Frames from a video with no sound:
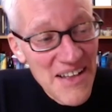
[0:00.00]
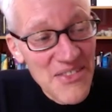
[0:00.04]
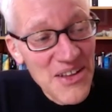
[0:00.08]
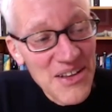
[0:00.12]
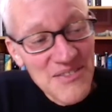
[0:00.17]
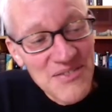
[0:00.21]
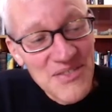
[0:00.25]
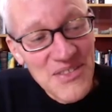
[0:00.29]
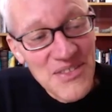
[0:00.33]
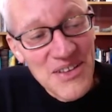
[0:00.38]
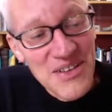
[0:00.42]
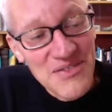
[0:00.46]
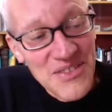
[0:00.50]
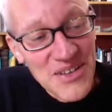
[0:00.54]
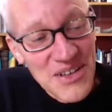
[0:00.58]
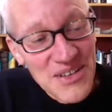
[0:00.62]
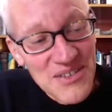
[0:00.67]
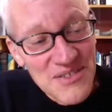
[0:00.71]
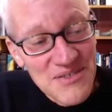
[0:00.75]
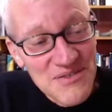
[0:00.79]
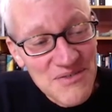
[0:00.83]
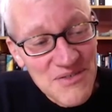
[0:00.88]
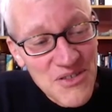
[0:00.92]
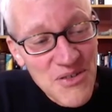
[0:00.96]

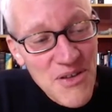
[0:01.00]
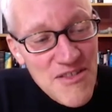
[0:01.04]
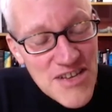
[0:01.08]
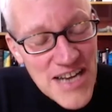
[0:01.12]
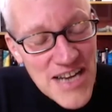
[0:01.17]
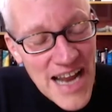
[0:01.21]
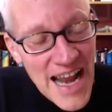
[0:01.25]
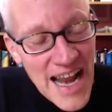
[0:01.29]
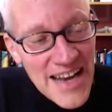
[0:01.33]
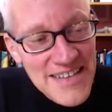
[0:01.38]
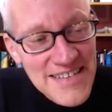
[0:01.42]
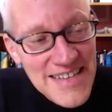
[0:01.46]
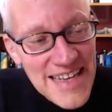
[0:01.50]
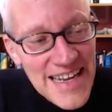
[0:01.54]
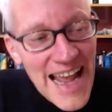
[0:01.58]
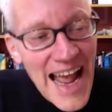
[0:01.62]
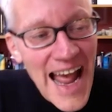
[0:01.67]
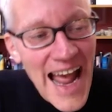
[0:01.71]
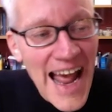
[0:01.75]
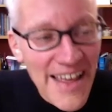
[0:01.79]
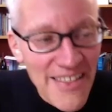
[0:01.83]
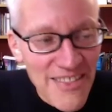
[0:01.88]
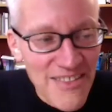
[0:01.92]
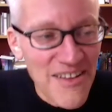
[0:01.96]
that Christianity
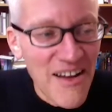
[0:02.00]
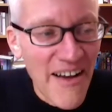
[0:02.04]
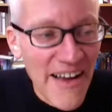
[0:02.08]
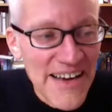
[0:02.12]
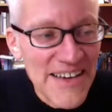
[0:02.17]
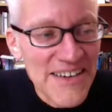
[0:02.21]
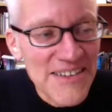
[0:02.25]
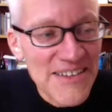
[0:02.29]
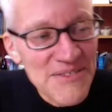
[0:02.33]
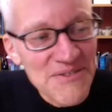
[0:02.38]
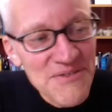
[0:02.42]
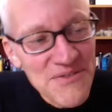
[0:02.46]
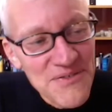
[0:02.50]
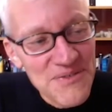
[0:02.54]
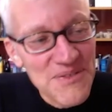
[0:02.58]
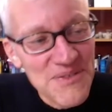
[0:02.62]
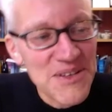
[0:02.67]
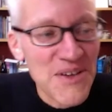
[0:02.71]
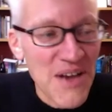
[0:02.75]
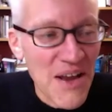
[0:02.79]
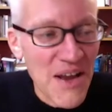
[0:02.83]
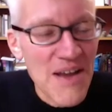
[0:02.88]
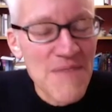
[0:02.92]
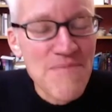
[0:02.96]
has kind of
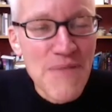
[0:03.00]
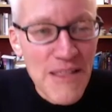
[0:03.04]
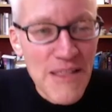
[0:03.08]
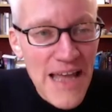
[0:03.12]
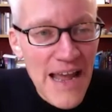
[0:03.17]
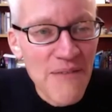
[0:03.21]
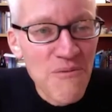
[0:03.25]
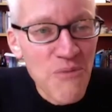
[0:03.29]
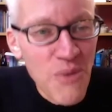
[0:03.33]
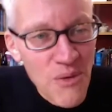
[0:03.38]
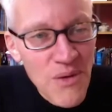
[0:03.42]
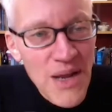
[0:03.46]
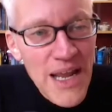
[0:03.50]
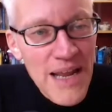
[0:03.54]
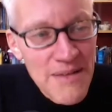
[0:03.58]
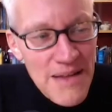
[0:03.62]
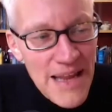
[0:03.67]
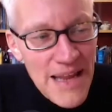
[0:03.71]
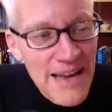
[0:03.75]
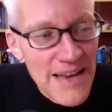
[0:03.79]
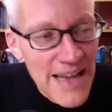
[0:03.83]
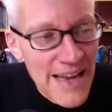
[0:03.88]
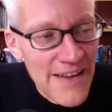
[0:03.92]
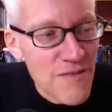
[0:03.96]

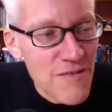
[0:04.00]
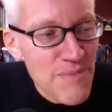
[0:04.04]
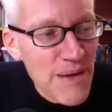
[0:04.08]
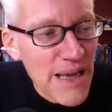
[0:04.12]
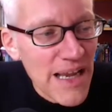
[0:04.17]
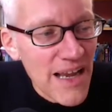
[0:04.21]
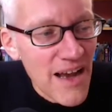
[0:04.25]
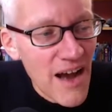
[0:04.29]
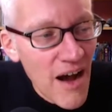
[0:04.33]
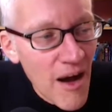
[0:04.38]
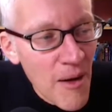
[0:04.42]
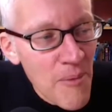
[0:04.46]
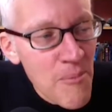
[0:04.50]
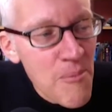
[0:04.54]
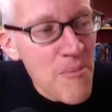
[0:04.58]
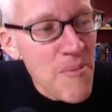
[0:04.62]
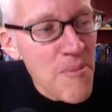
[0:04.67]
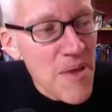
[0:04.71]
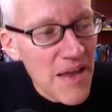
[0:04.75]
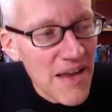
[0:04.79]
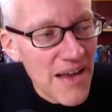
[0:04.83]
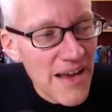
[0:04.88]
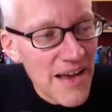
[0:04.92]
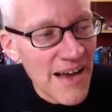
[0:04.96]
it's
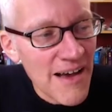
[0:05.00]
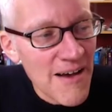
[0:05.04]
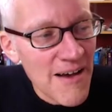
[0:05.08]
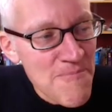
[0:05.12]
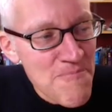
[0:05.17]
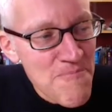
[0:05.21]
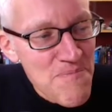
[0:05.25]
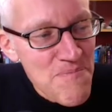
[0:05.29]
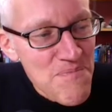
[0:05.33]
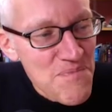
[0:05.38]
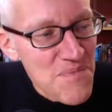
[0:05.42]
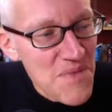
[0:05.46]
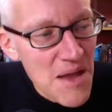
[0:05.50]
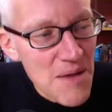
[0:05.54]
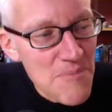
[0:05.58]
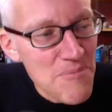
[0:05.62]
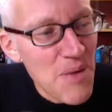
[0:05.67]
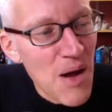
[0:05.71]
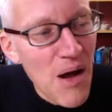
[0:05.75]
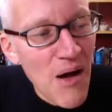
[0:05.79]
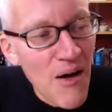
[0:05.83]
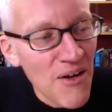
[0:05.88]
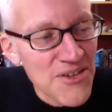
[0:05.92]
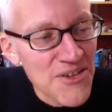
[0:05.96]
become
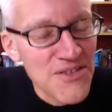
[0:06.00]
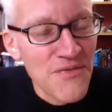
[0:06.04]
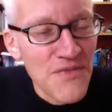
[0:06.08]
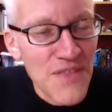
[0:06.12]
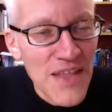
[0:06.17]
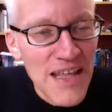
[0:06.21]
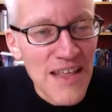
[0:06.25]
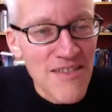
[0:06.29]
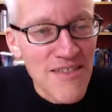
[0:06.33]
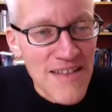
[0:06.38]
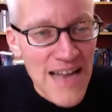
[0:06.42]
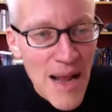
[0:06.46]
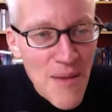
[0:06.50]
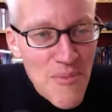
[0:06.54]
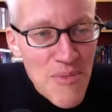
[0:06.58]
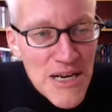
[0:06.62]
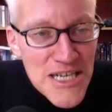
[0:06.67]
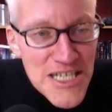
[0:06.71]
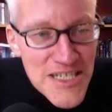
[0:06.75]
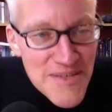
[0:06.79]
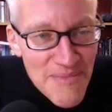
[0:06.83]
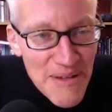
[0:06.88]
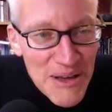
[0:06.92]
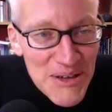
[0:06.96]
part of the
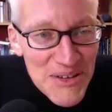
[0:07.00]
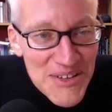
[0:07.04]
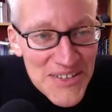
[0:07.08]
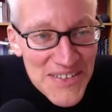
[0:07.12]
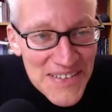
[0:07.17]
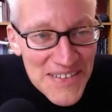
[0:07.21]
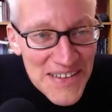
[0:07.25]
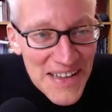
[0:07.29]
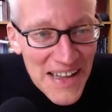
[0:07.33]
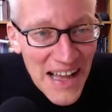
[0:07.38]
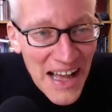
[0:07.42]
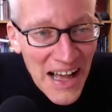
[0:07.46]
establishment,